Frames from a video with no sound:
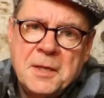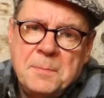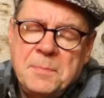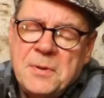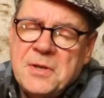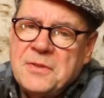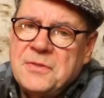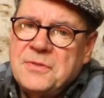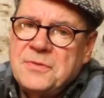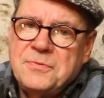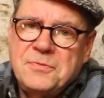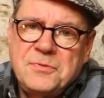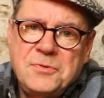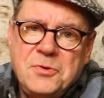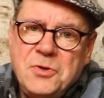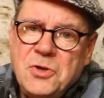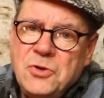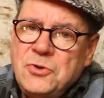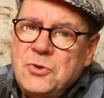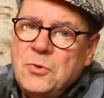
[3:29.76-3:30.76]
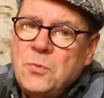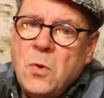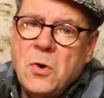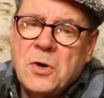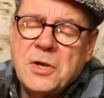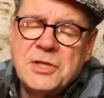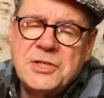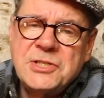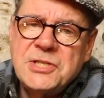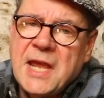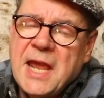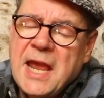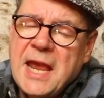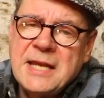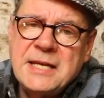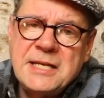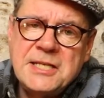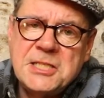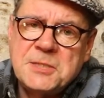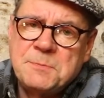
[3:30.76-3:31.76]
But you walk into
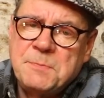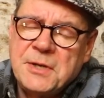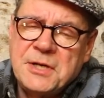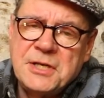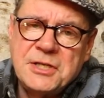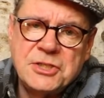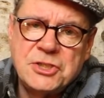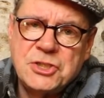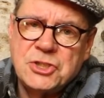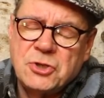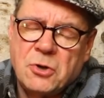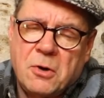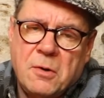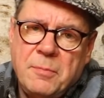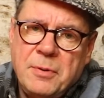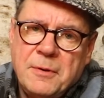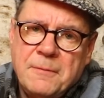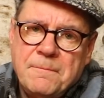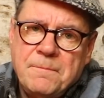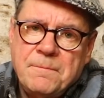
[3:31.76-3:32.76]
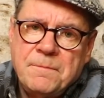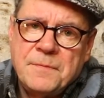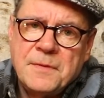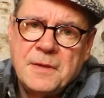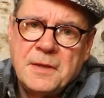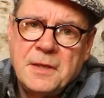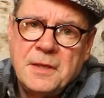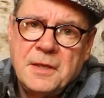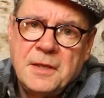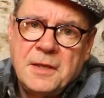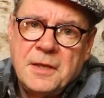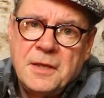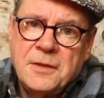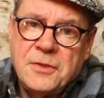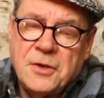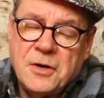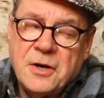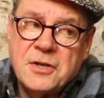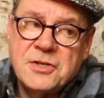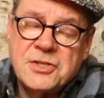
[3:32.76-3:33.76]
any spirits shop,
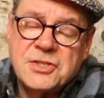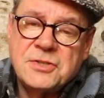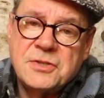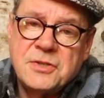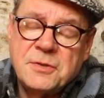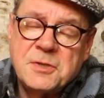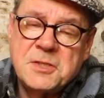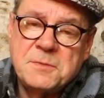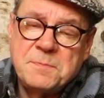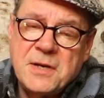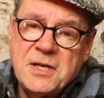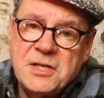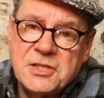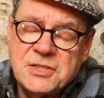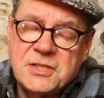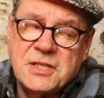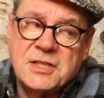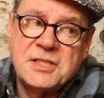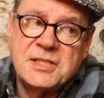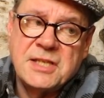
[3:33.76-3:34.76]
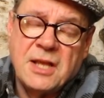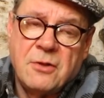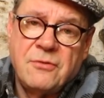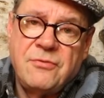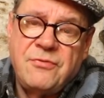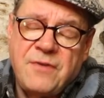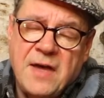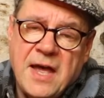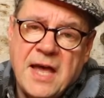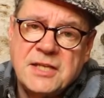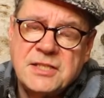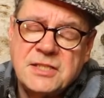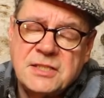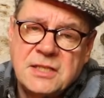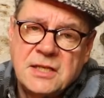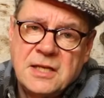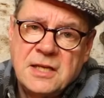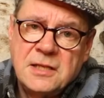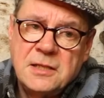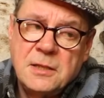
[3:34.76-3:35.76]
there are the spirits that sell
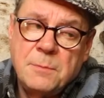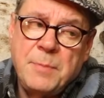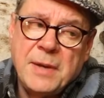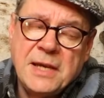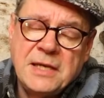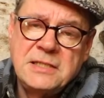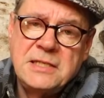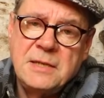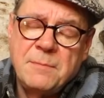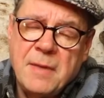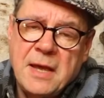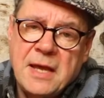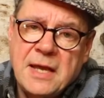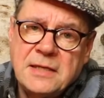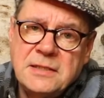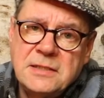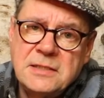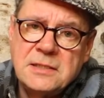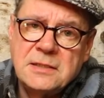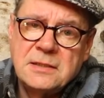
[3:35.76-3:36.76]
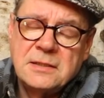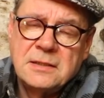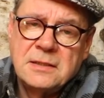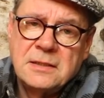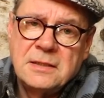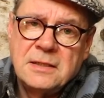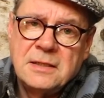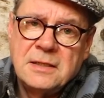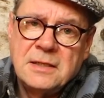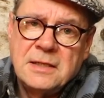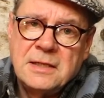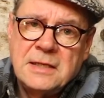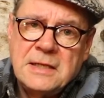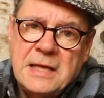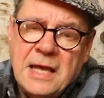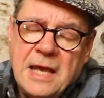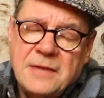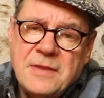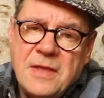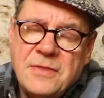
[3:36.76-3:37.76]
fast, the big demand,
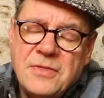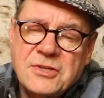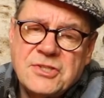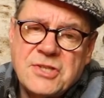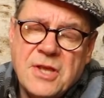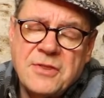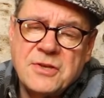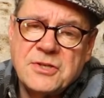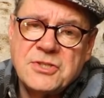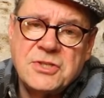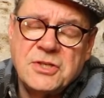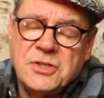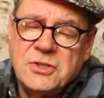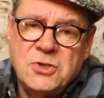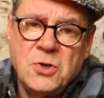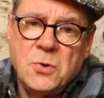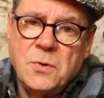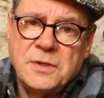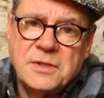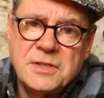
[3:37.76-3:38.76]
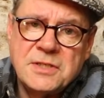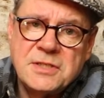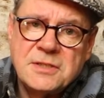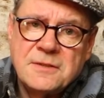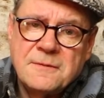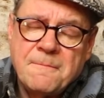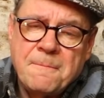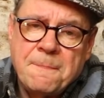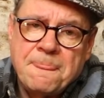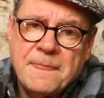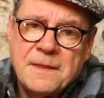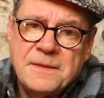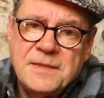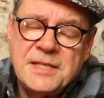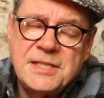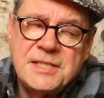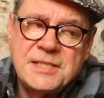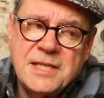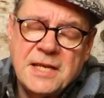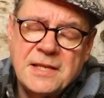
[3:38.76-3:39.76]
and then there's others that don't. They
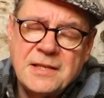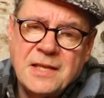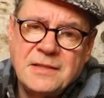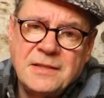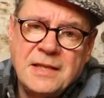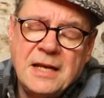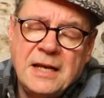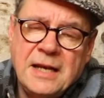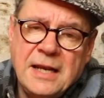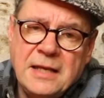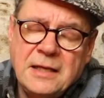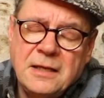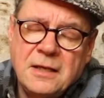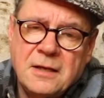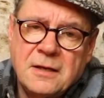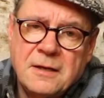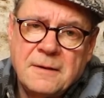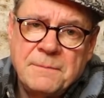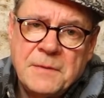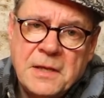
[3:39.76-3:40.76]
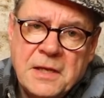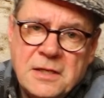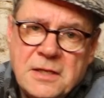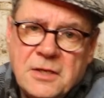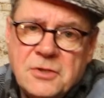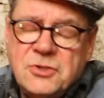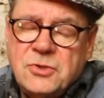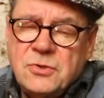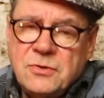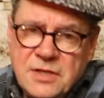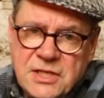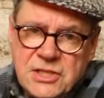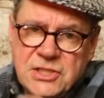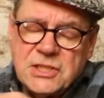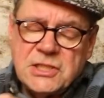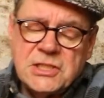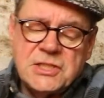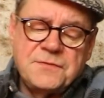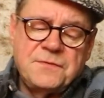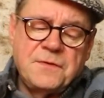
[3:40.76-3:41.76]
sit and they linger. Now, two
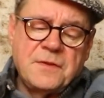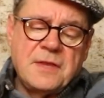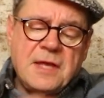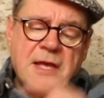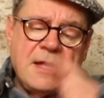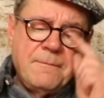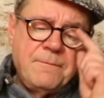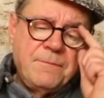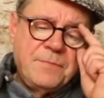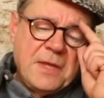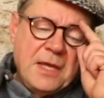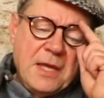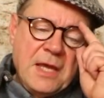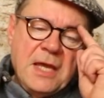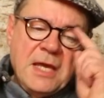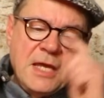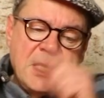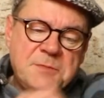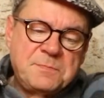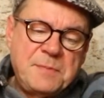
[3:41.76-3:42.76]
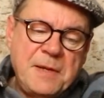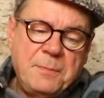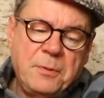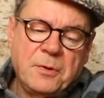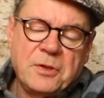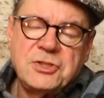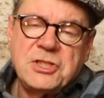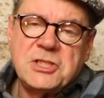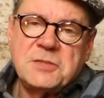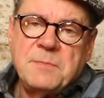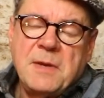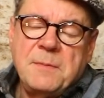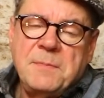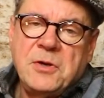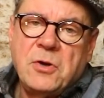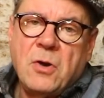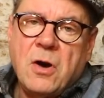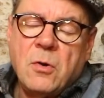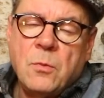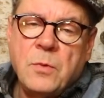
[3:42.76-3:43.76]
reasons for that is people are just maybe
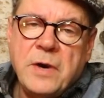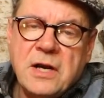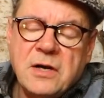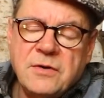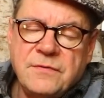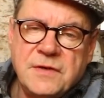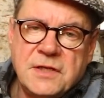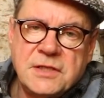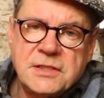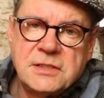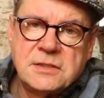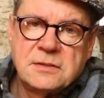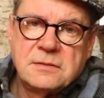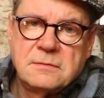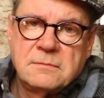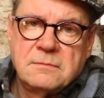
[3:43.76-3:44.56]
not aware of it.